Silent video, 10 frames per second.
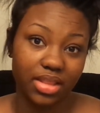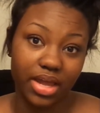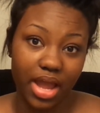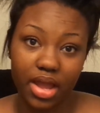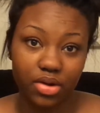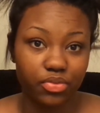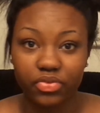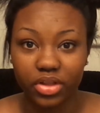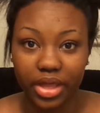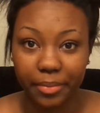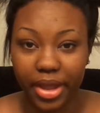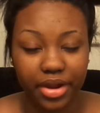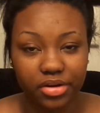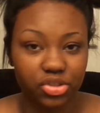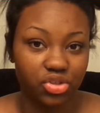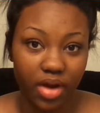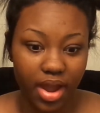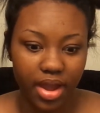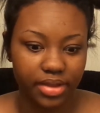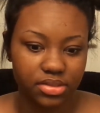Like, I don't feel like my hair is
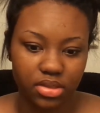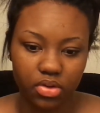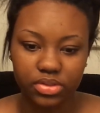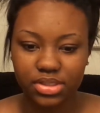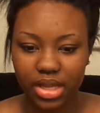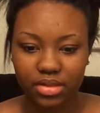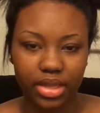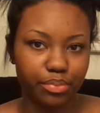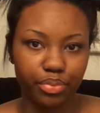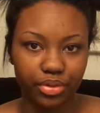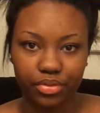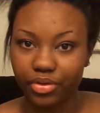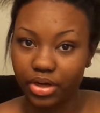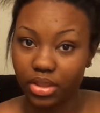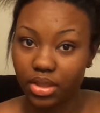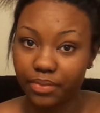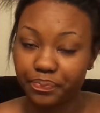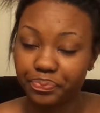dry, so it's not like brittle or anything.